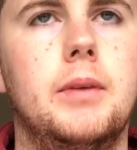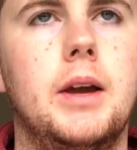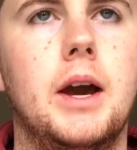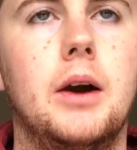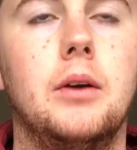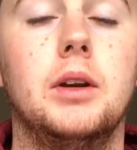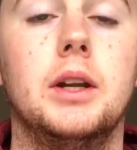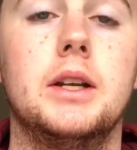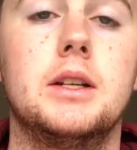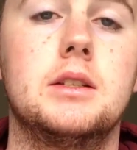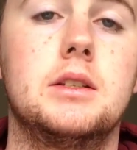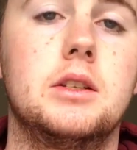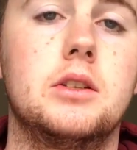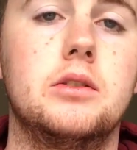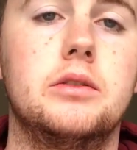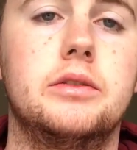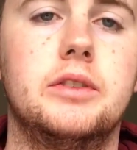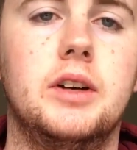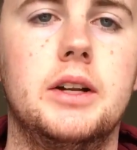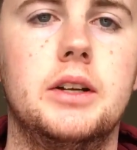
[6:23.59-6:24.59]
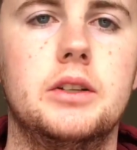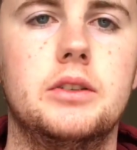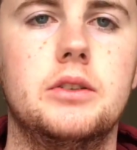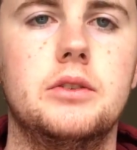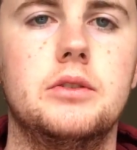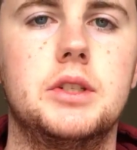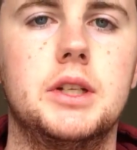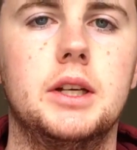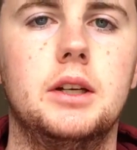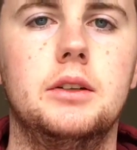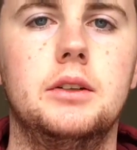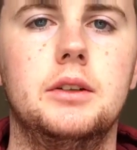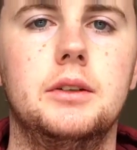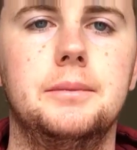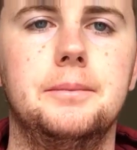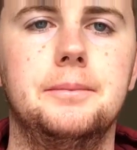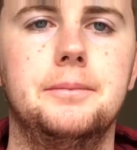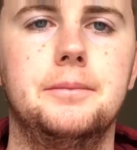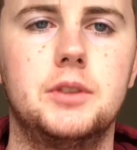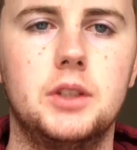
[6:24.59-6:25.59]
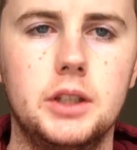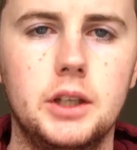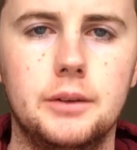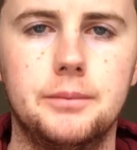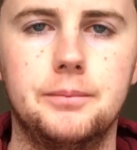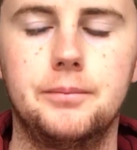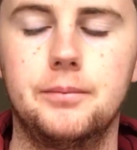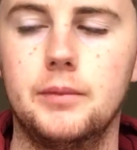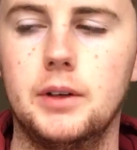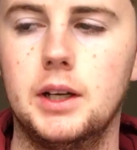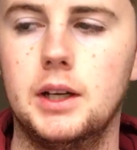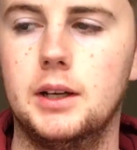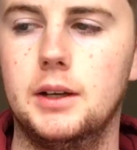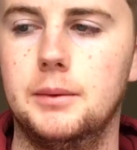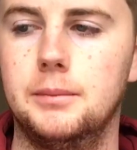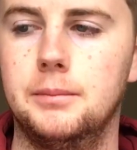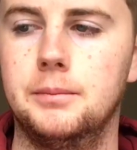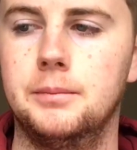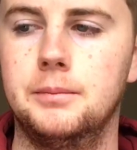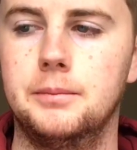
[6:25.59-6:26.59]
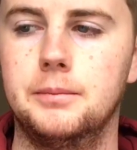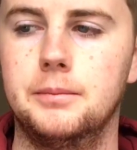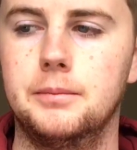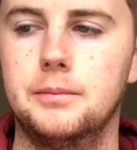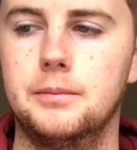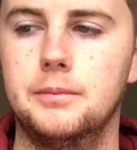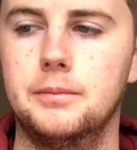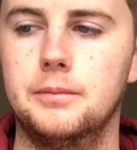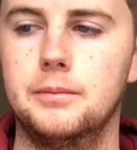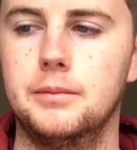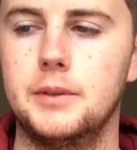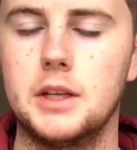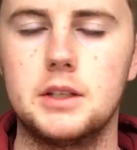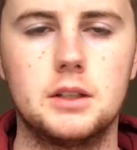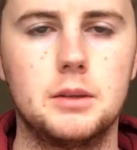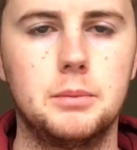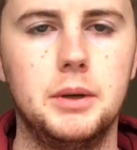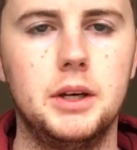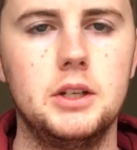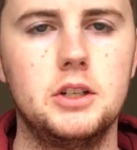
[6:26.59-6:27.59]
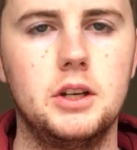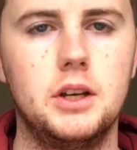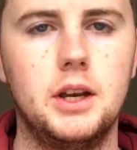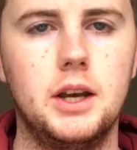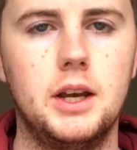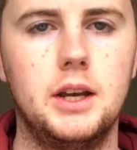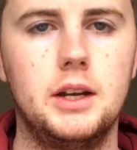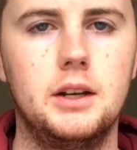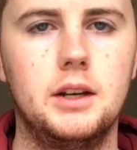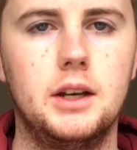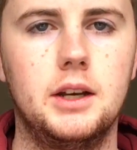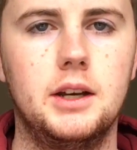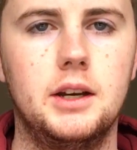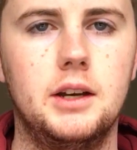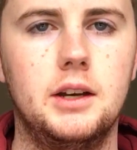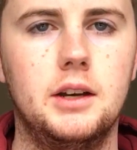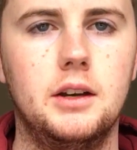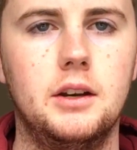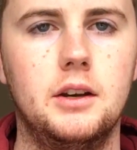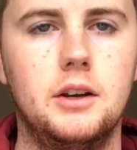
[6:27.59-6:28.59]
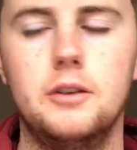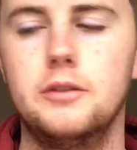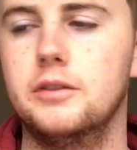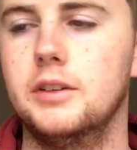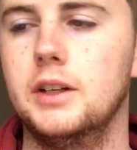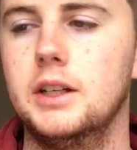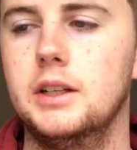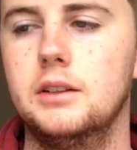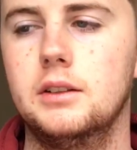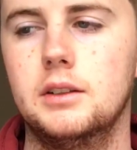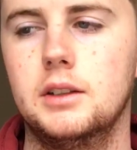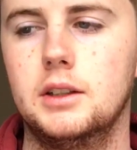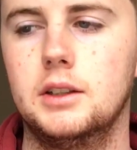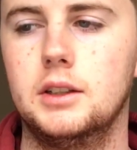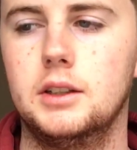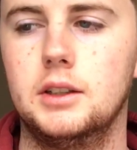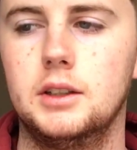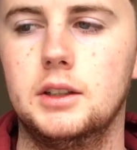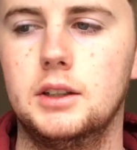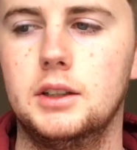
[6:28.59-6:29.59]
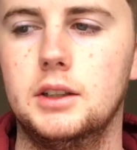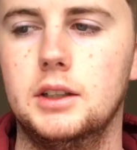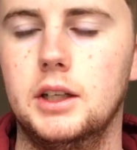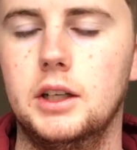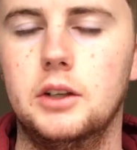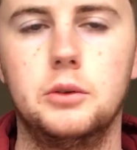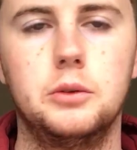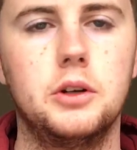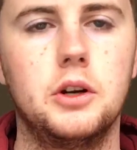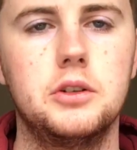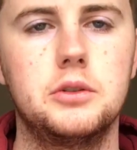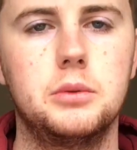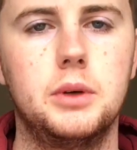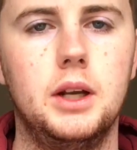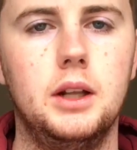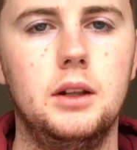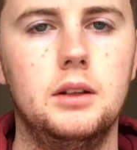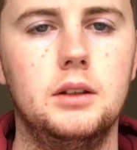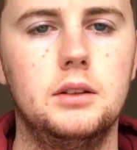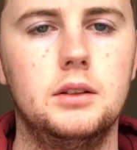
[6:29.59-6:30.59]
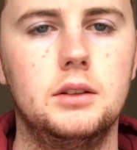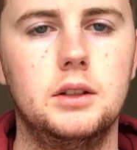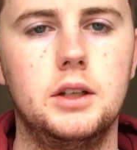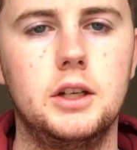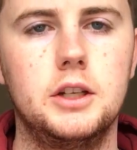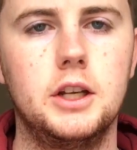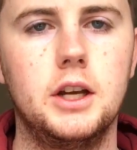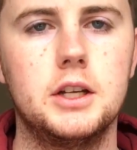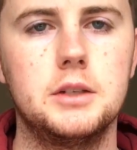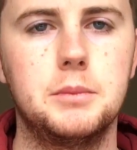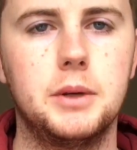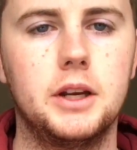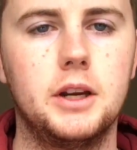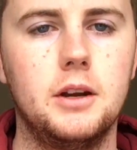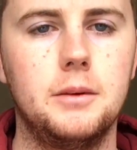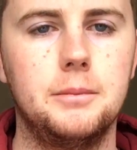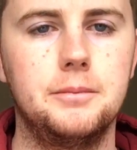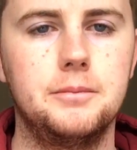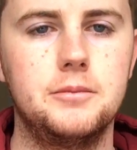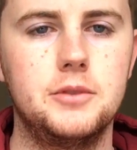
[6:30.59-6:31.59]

outlets that you find in New Zealand. So yeah, that's the pitch, and hopefully it all goes well and you guys pick it up.